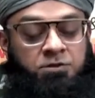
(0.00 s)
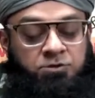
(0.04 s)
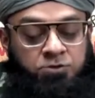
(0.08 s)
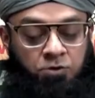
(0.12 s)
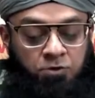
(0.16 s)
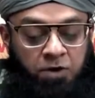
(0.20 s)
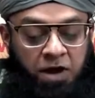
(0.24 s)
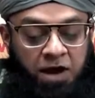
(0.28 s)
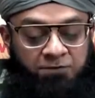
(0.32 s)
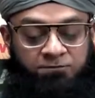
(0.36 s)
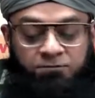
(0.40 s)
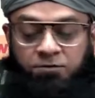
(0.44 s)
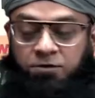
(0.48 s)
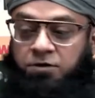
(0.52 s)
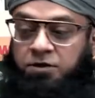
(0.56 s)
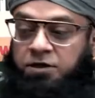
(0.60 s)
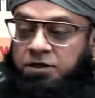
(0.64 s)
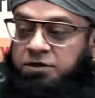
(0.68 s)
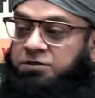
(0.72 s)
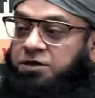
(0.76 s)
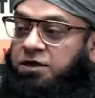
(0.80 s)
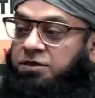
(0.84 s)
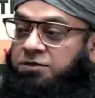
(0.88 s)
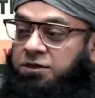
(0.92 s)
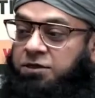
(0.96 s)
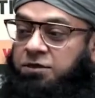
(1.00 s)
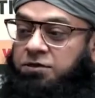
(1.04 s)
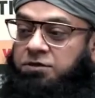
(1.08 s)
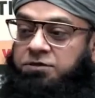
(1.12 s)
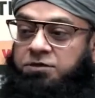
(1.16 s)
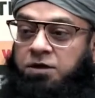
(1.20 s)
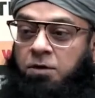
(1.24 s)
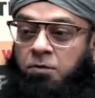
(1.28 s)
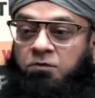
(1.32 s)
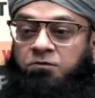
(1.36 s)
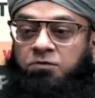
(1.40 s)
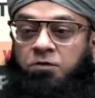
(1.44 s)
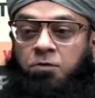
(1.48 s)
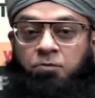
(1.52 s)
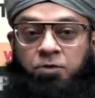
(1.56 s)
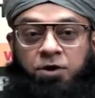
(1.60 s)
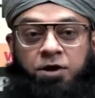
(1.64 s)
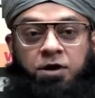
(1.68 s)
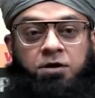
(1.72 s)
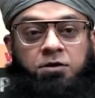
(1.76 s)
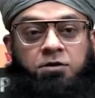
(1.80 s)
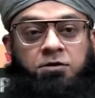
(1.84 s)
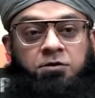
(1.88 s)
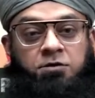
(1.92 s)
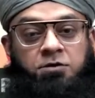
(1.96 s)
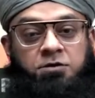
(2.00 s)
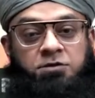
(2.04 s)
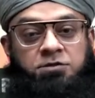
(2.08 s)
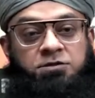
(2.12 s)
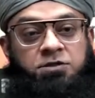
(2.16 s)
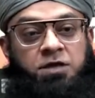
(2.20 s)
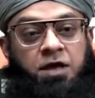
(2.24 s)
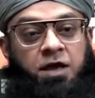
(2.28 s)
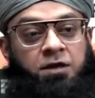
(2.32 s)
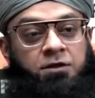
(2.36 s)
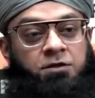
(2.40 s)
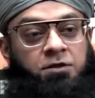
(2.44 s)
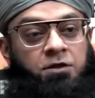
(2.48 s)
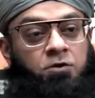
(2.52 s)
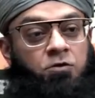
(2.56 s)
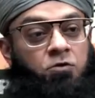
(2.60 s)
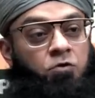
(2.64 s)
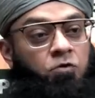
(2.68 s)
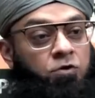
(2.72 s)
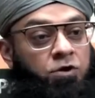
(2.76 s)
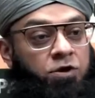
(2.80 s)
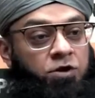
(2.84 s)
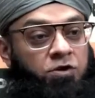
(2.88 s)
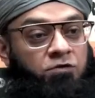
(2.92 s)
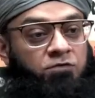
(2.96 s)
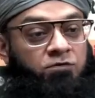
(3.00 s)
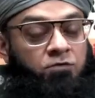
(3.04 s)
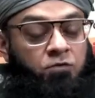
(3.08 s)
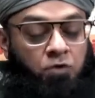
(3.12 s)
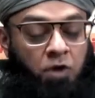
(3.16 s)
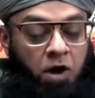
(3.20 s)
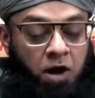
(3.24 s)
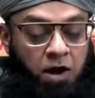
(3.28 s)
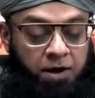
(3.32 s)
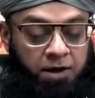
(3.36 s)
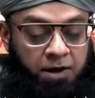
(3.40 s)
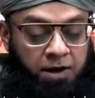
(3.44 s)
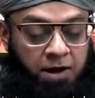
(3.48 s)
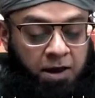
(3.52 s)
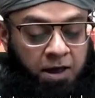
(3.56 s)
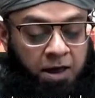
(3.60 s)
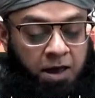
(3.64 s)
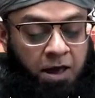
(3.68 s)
So after discussing some of the miracles and the glory of Quran,